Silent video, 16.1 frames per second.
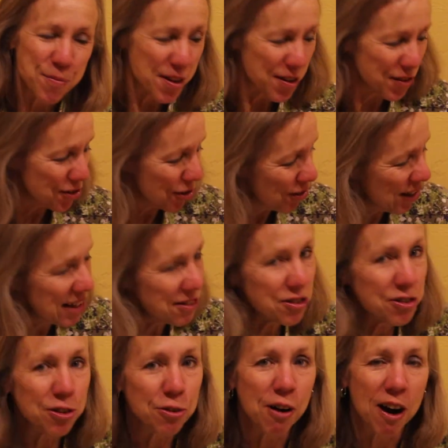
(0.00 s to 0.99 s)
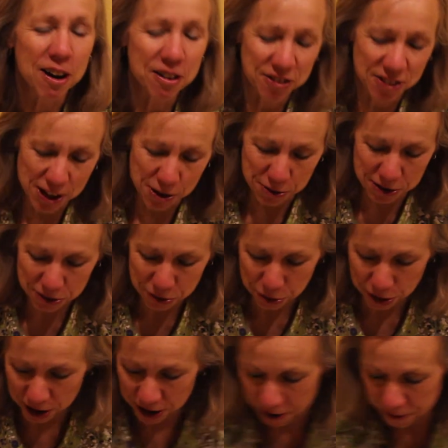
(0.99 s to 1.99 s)
So let's do our sequence
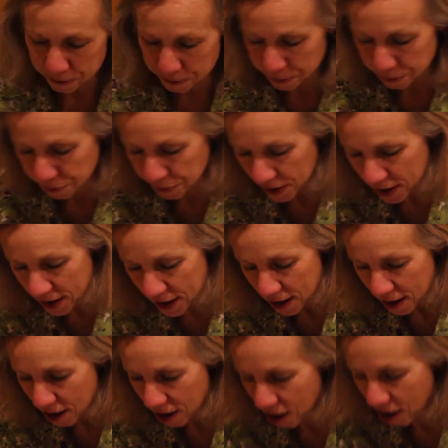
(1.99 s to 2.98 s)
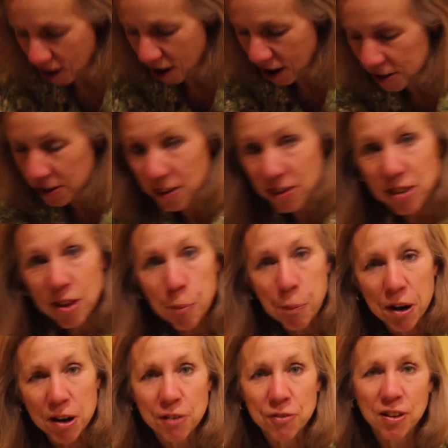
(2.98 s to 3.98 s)
work on the
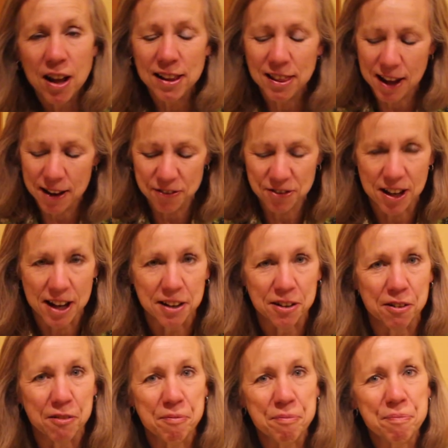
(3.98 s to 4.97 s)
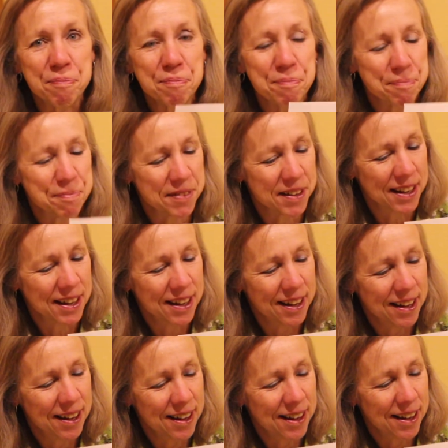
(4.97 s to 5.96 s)
butterfly life cycle.
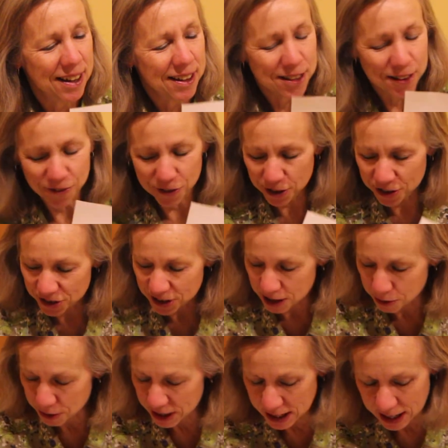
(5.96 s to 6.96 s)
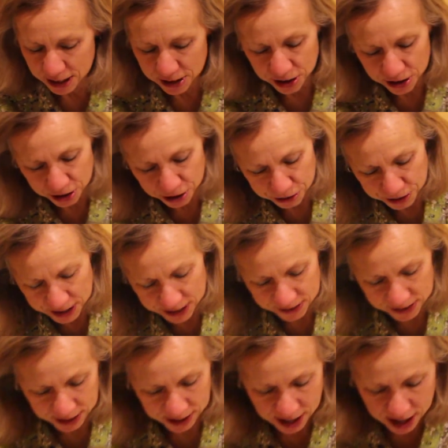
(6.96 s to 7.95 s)
The first thing we need to do is
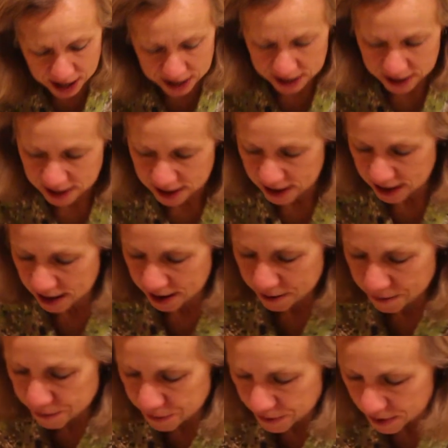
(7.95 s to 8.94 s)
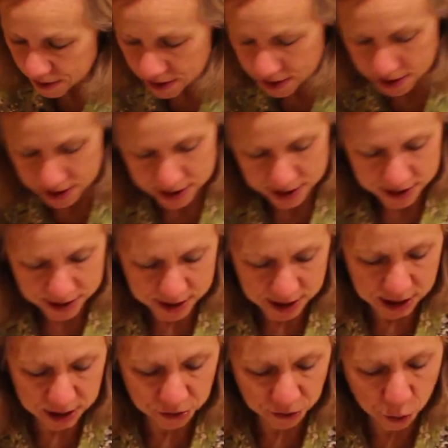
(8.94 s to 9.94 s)
to cut
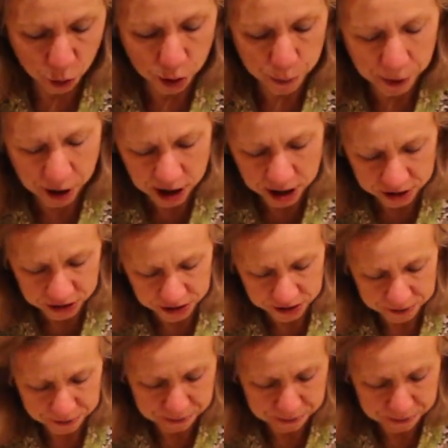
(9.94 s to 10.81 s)
these 4 parts.